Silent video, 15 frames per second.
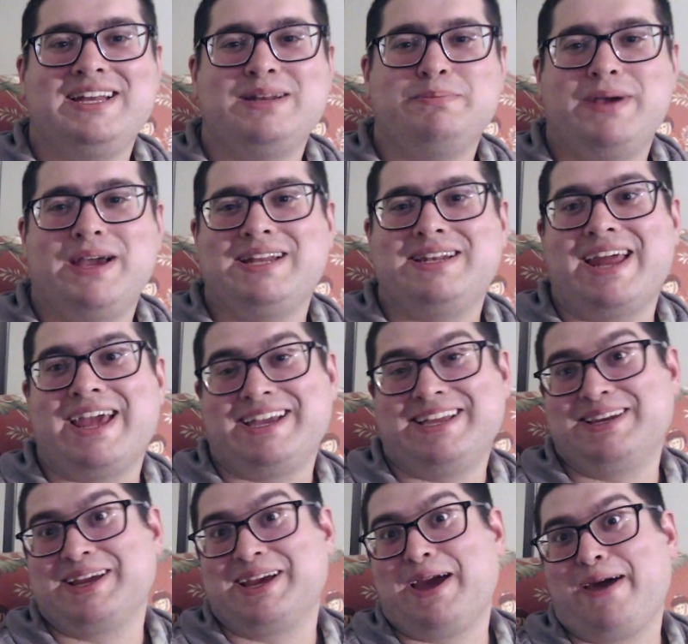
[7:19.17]
in bed
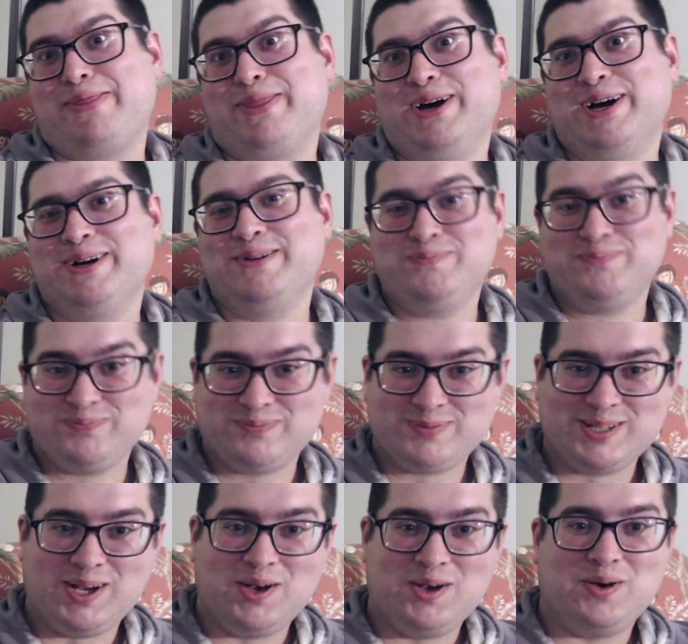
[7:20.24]
naked together.
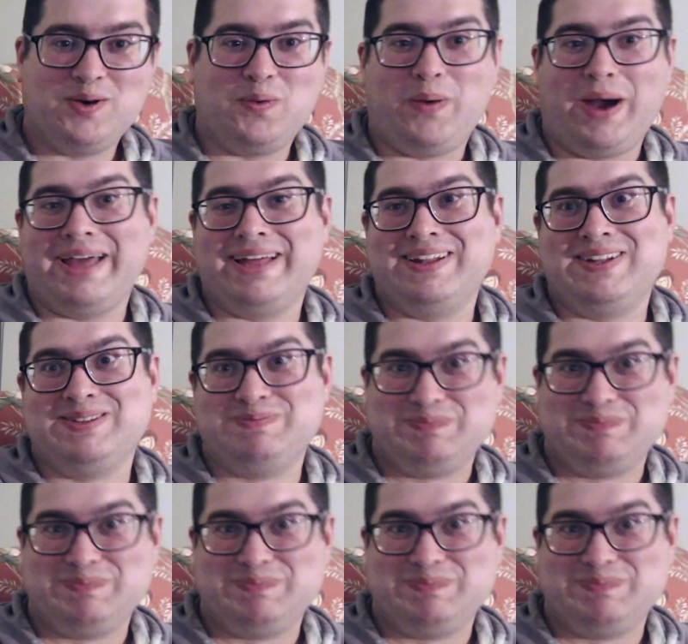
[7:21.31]
Well.